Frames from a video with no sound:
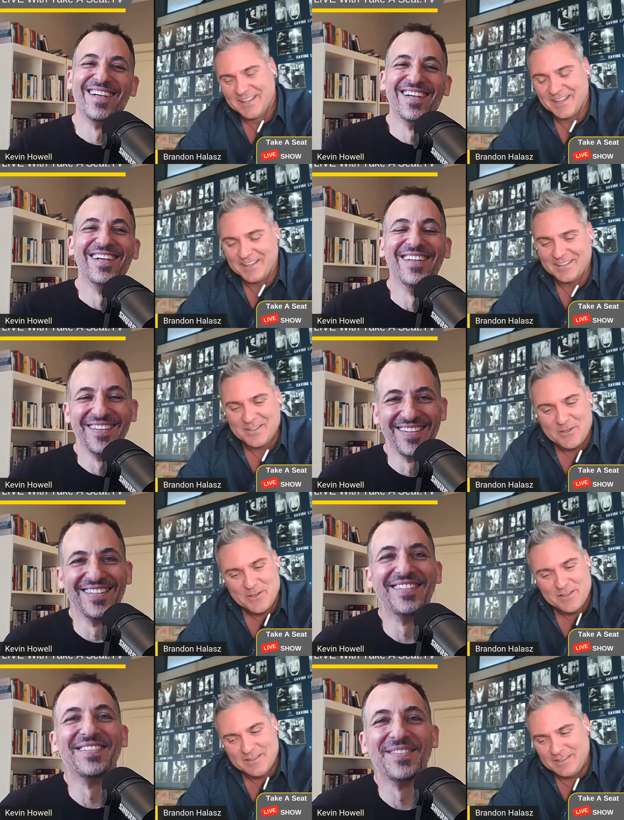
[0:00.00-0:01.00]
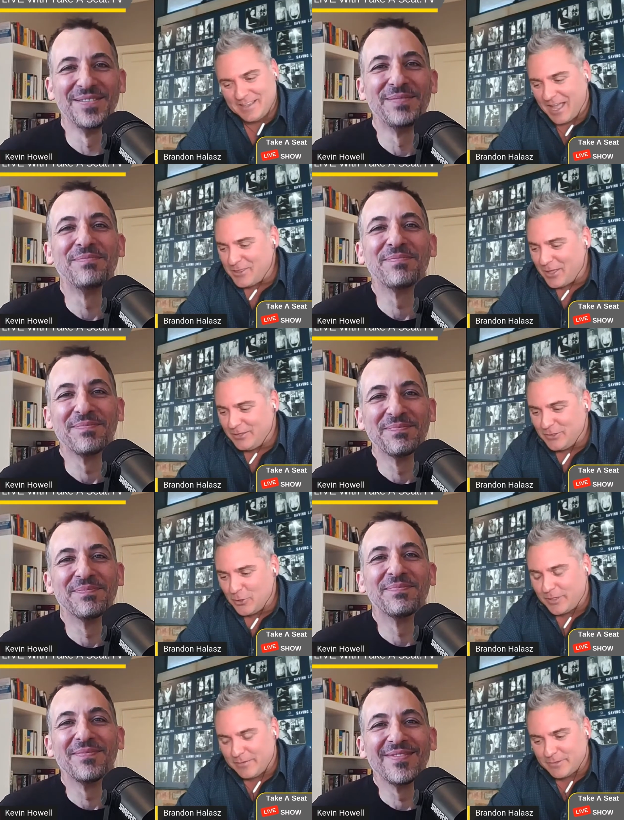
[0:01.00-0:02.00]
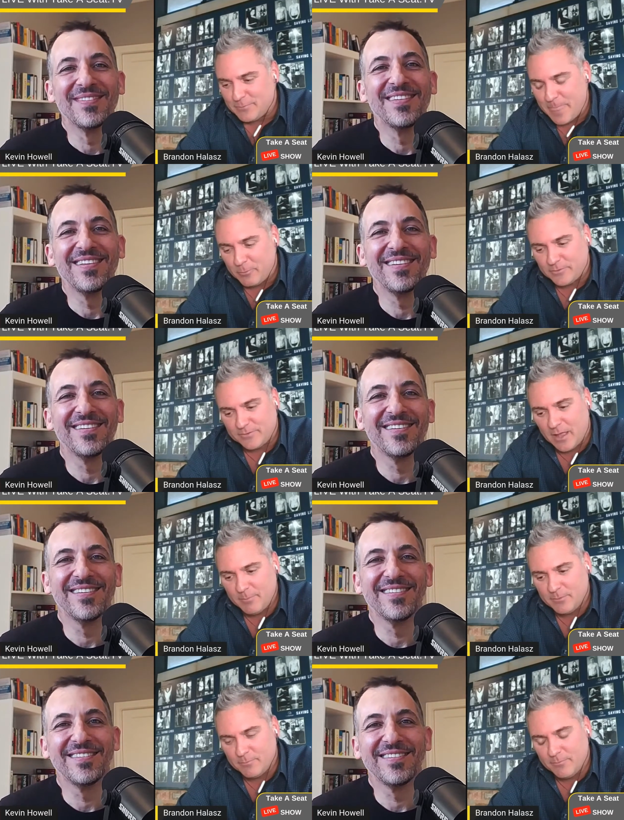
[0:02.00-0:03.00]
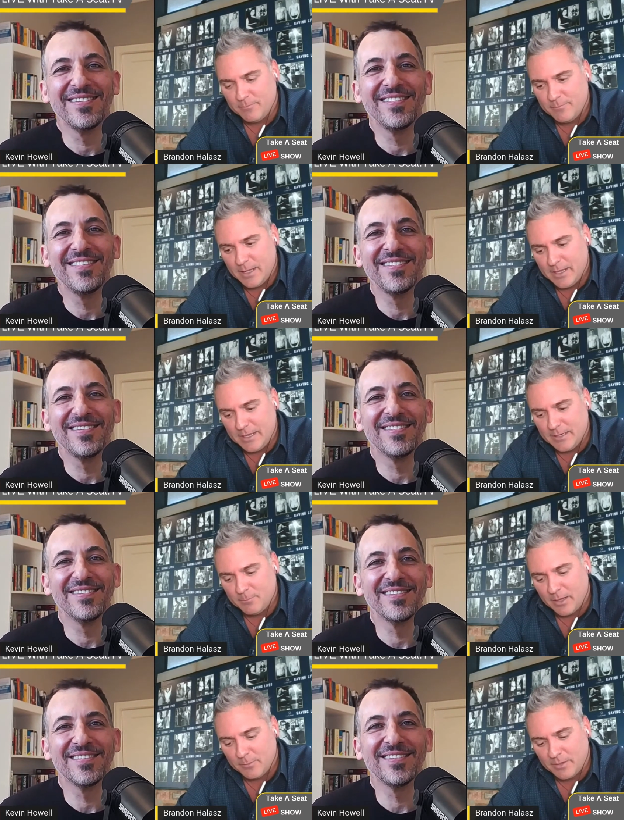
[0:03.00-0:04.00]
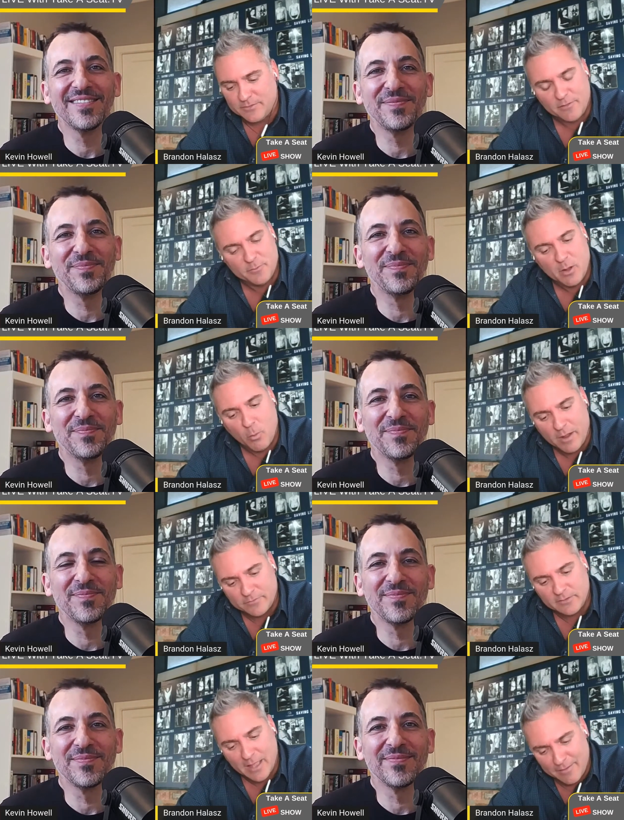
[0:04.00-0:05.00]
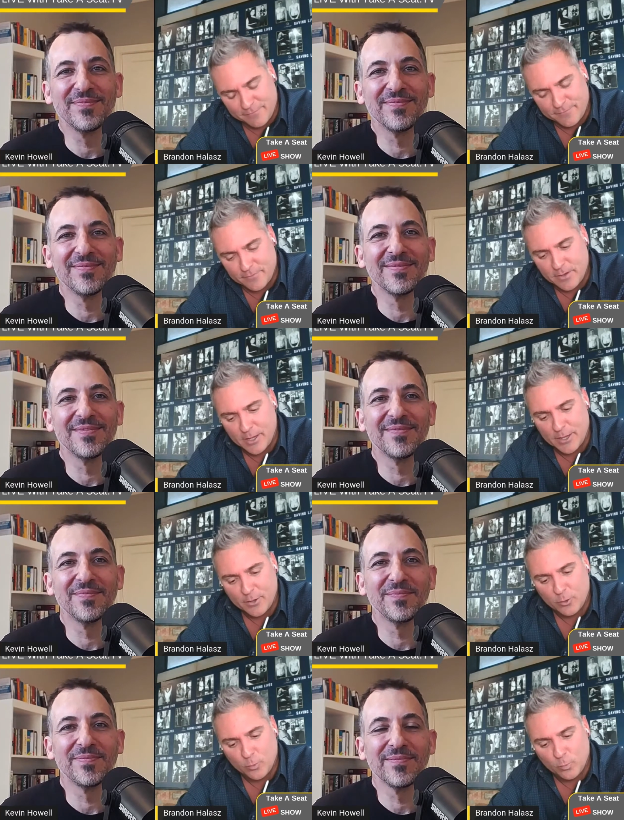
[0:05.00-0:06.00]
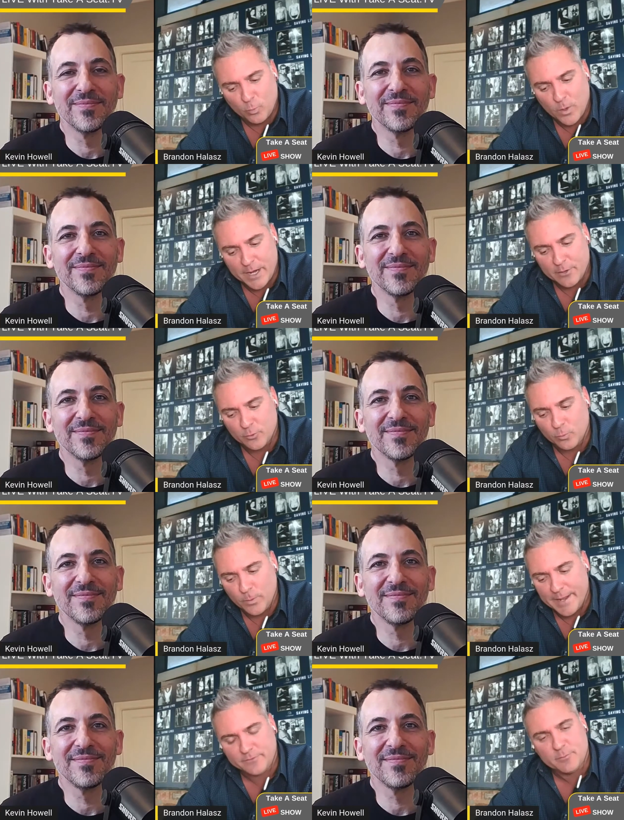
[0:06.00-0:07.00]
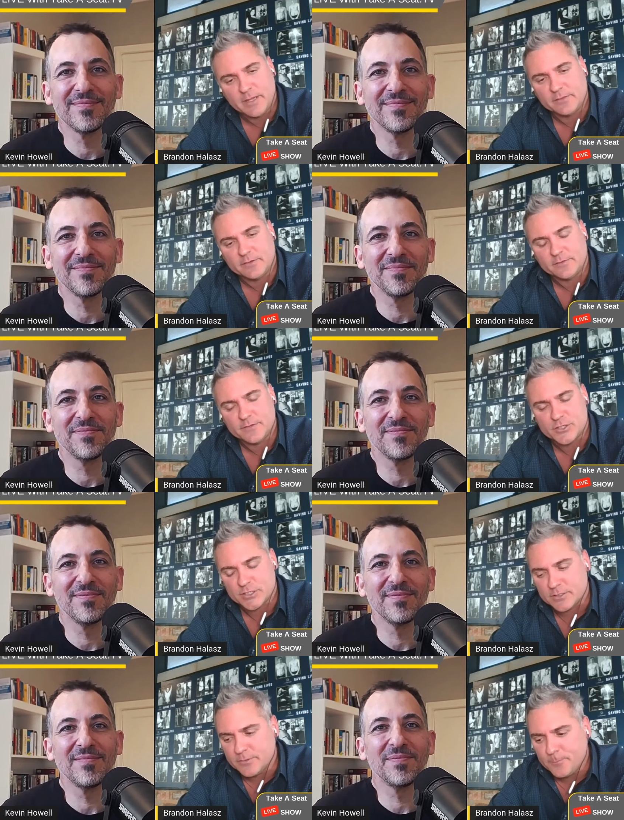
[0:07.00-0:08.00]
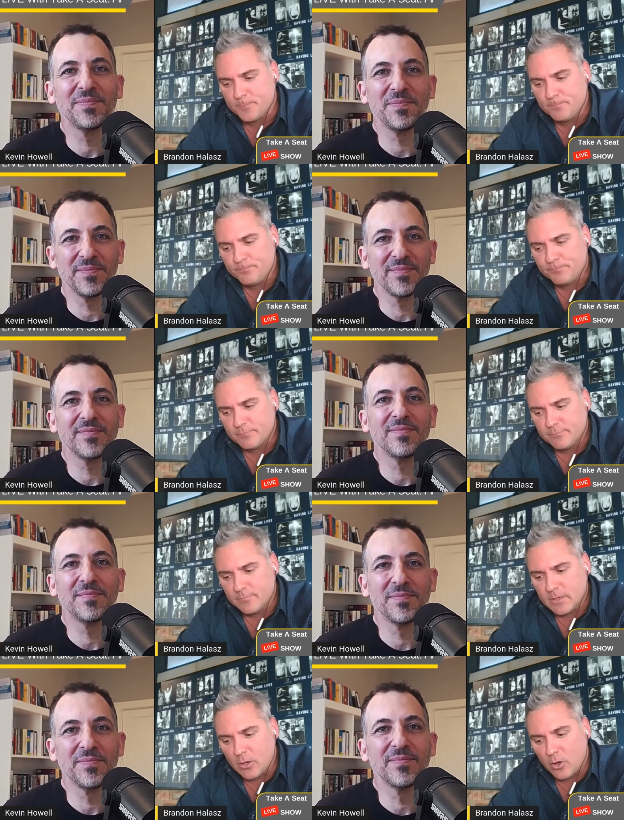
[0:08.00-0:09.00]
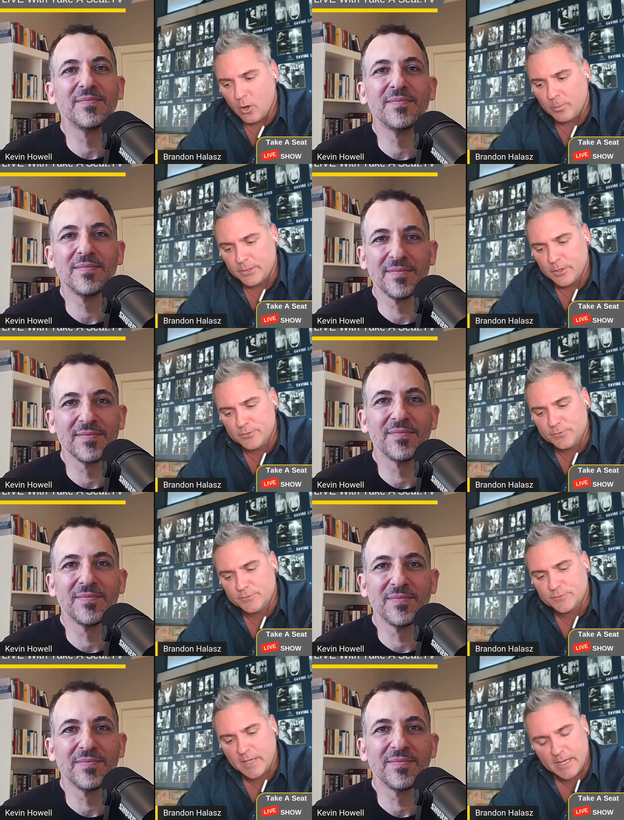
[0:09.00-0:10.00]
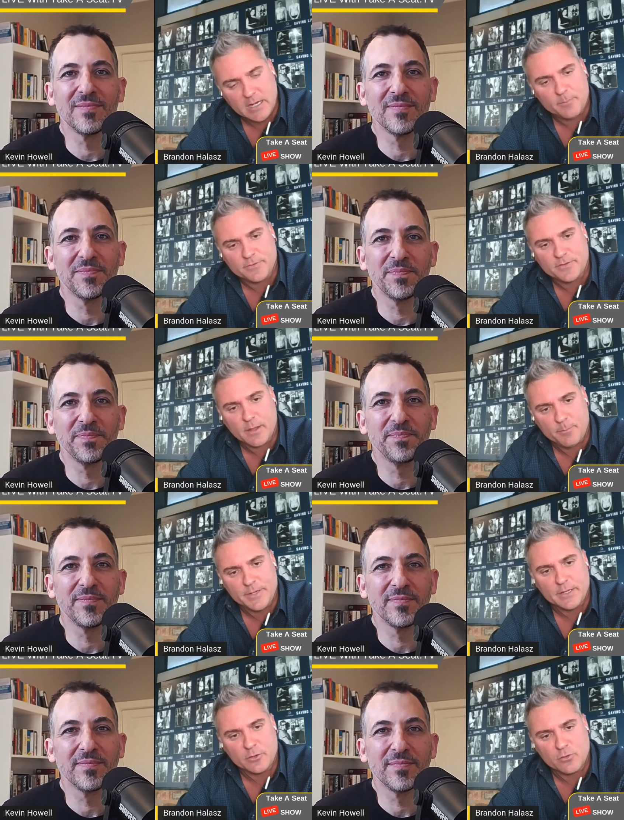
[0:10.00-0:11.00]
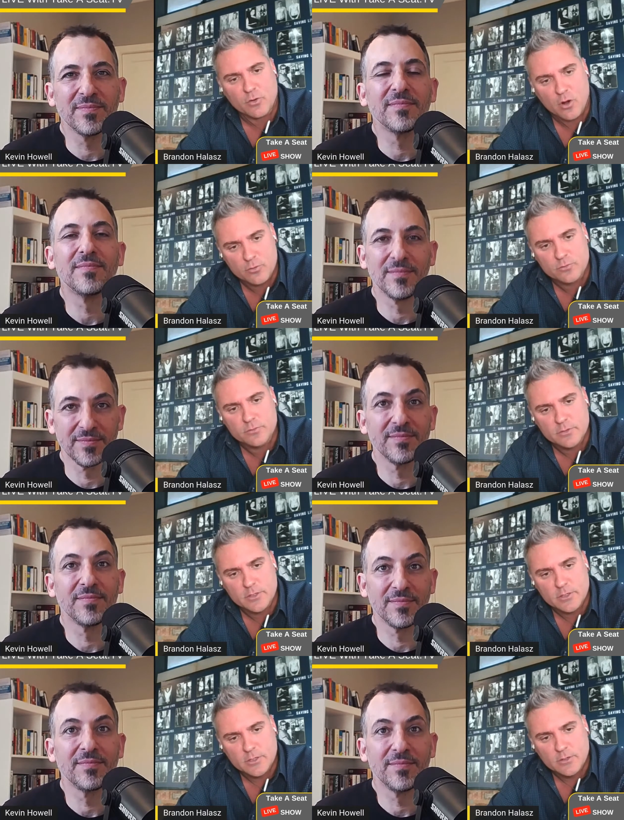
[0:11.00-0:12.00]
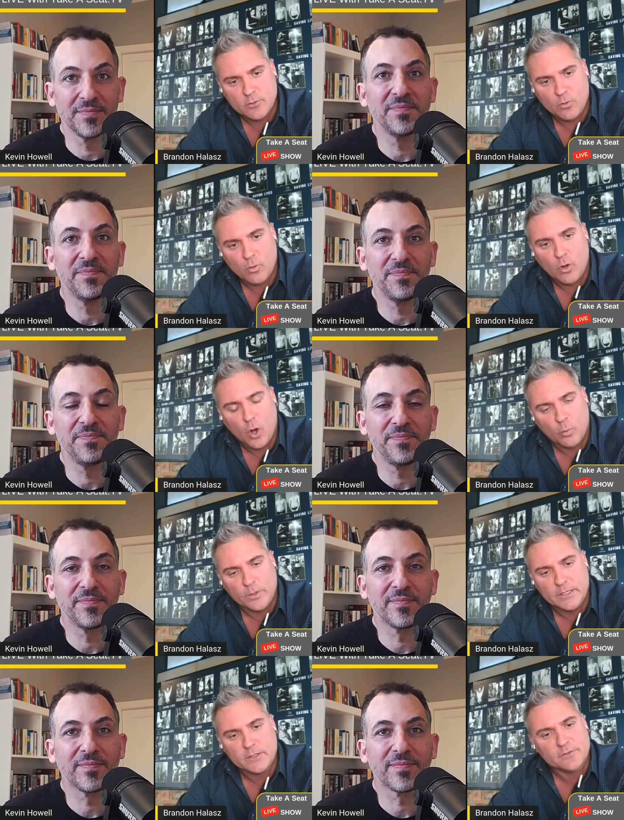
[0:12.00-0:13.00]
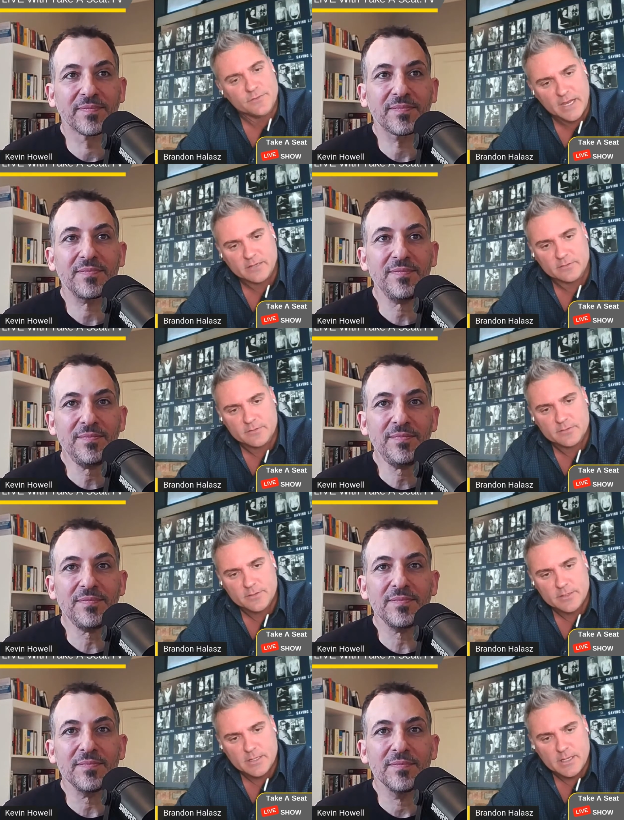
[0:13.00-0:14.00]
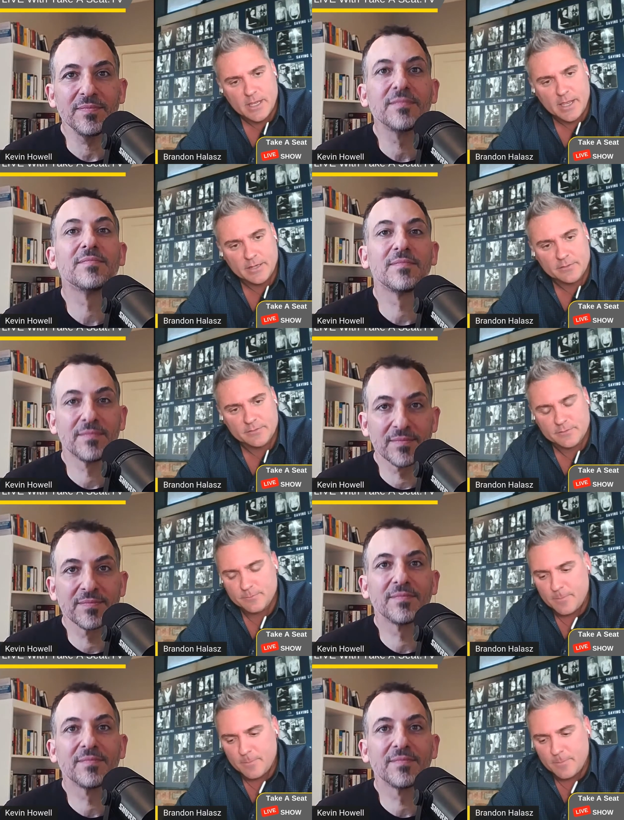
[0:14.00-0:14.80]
Speaker 1: uh, I, you know, Kevin, there was a time in uh, in my myself and my wife's life uh, where we had to make the decision: Are we going to scale up this company and grow, or are we content? And